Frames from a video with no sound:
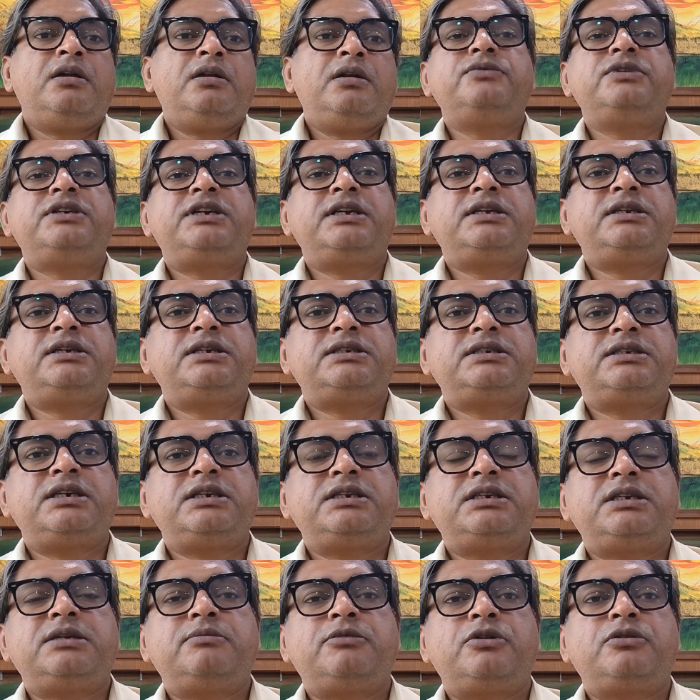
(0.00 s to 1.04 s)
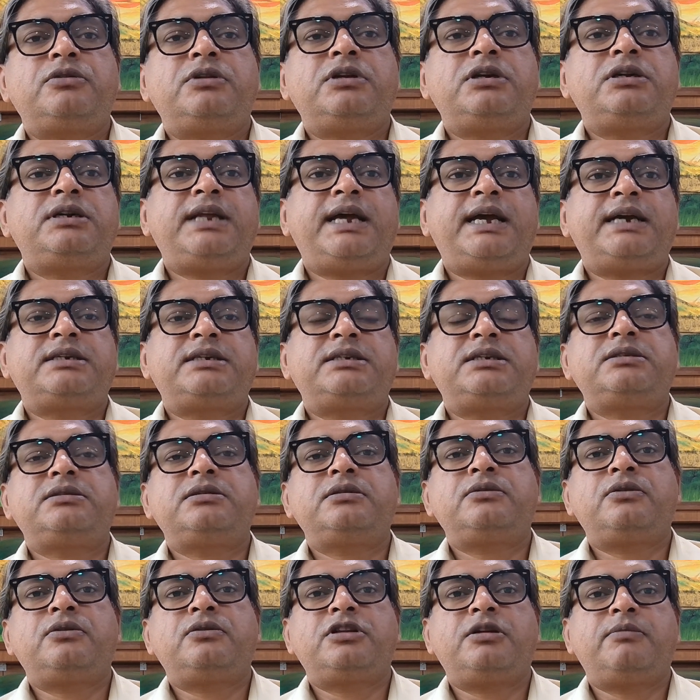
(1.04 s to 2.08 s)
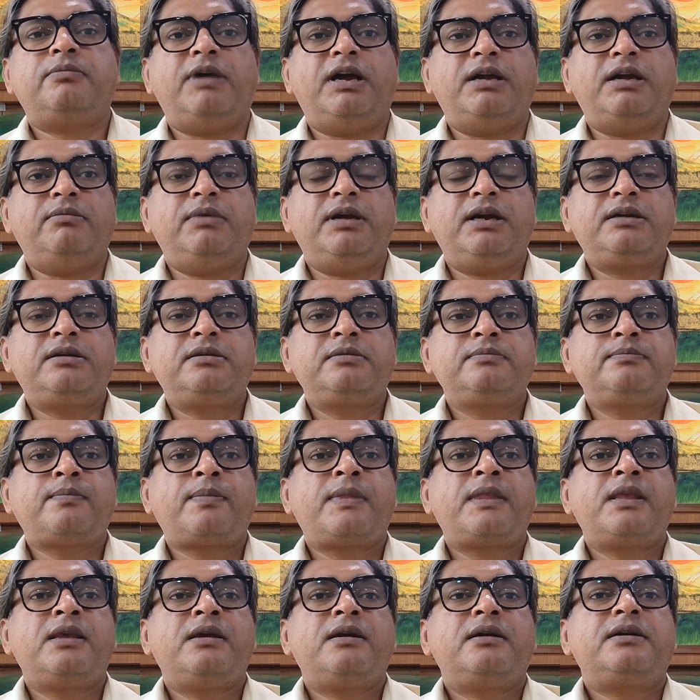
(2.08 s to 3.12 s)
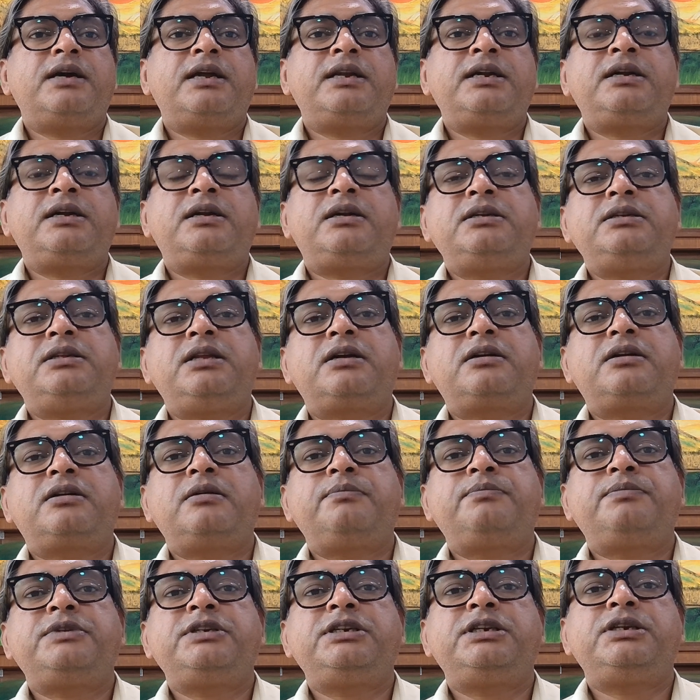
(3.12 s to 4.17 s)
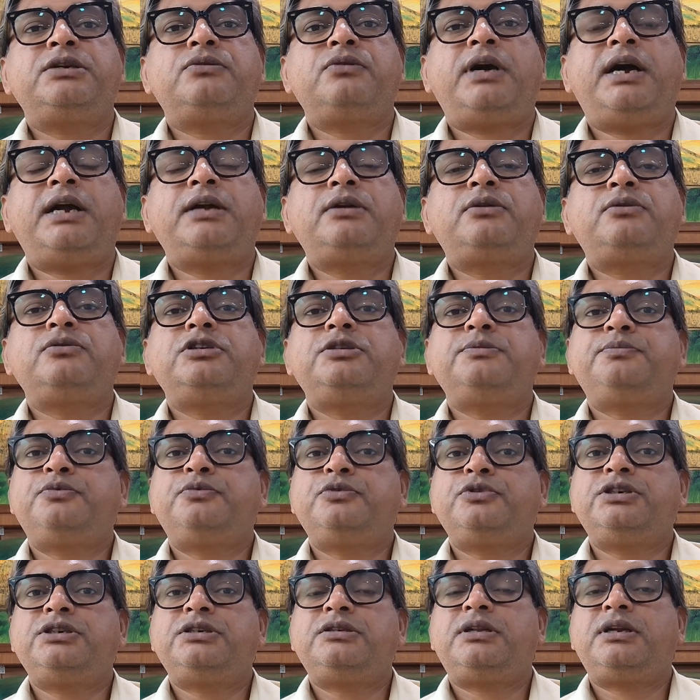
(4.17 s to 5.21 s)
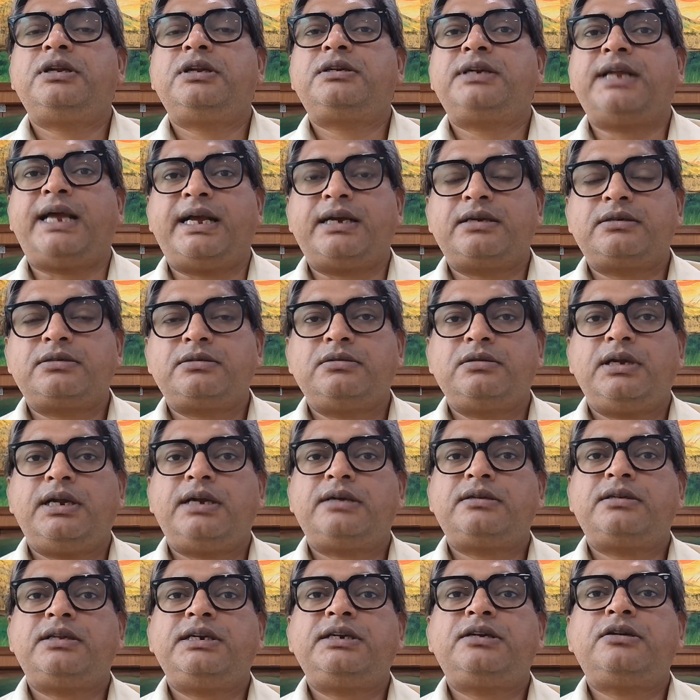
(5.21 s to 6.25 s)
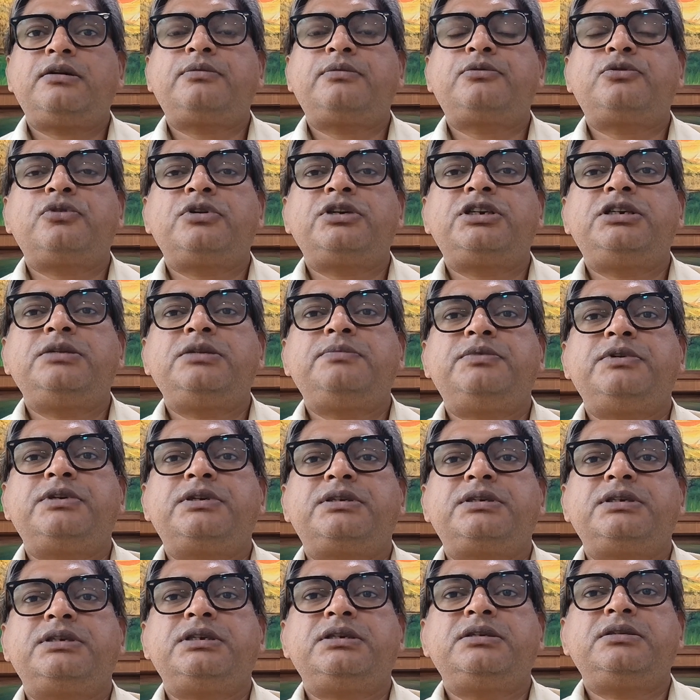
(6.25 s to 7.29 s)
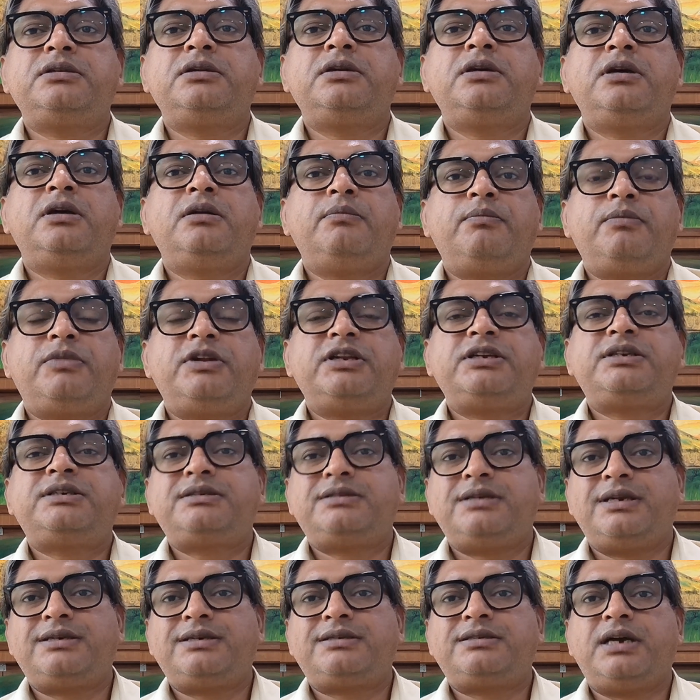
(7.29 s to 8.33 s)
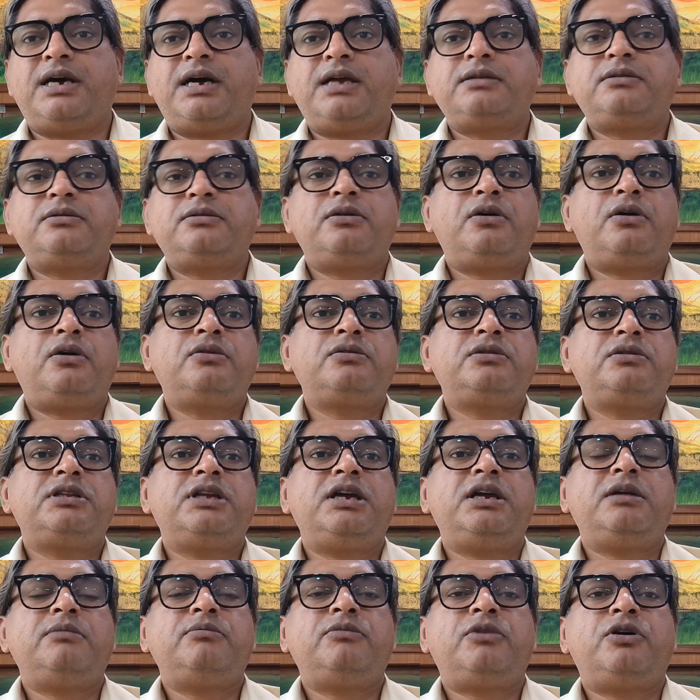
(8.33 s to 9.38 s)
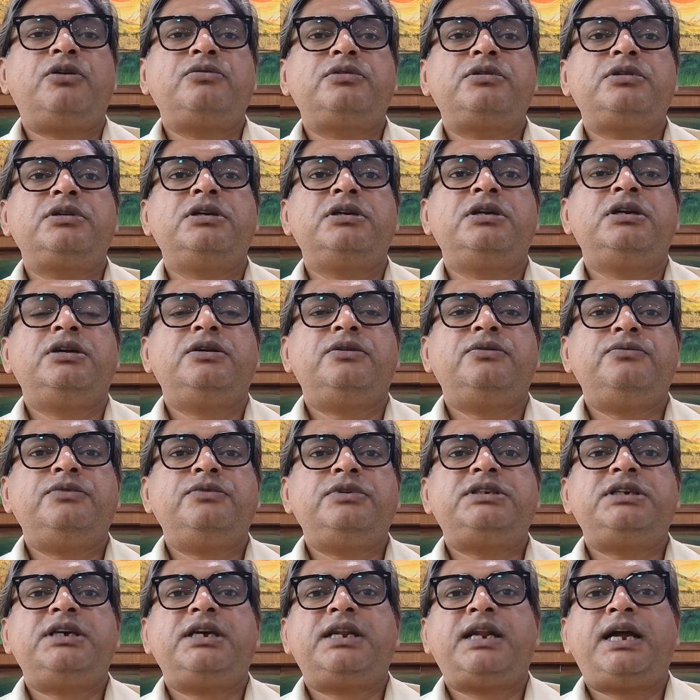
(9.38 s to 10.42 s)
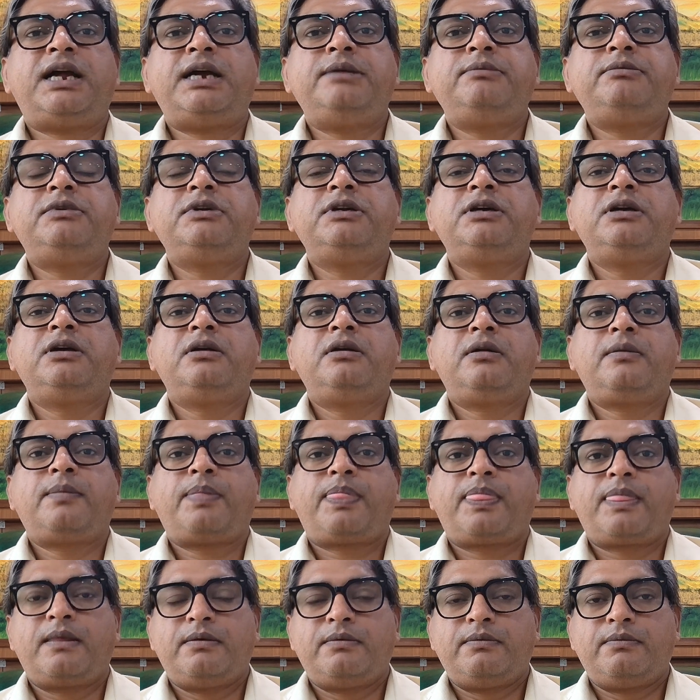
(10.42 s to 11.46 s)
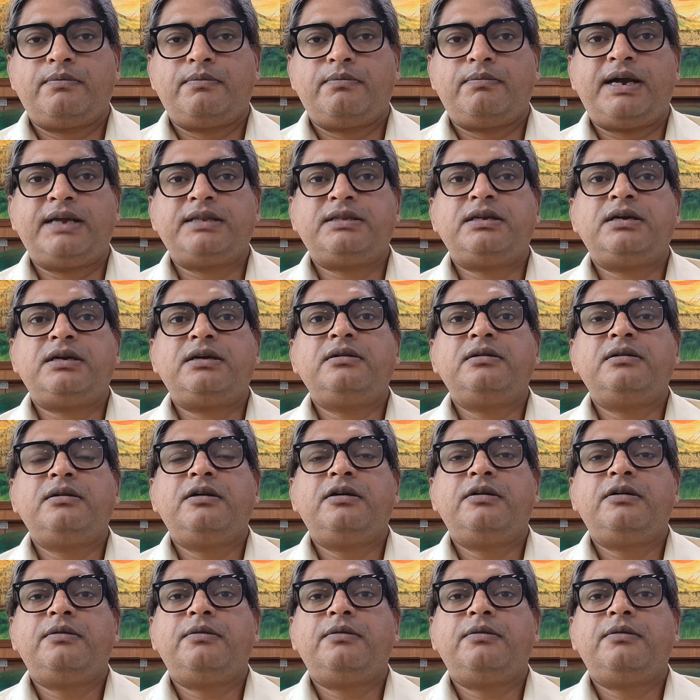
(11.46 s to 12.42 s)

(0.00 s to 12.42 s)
We can discuss about the taxation on the buyback. Currently, the company required to deposit the tax at the rate of 20% plus surcharge on the amount which arrived by the